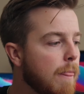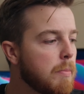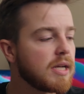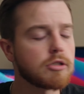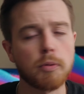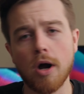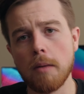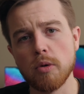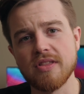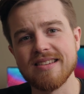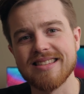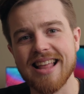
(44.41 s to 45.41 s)
The biggest problem
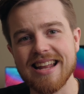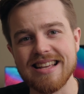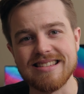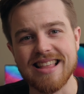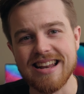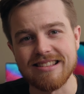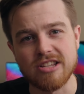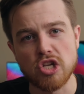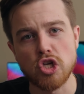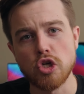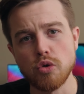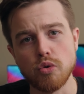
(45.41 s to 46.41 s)
with this light is that it's
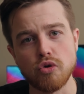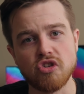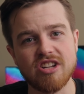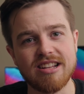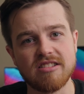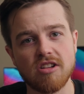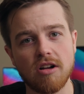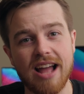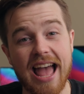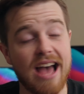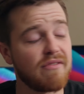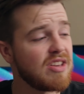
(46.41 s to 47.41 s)
huge. It's
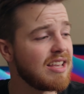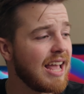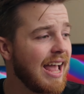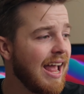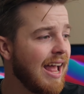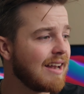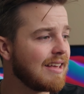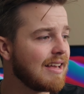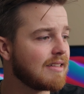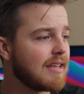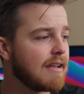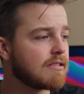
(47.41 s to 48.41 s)
heavy and
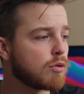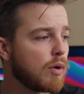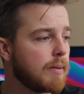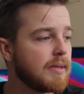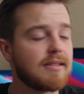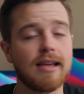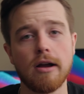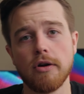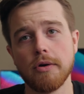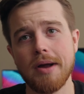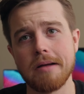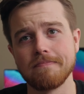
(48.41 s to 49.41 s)
it takes quite a bit to
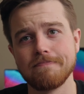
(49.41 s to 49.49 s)
carry around.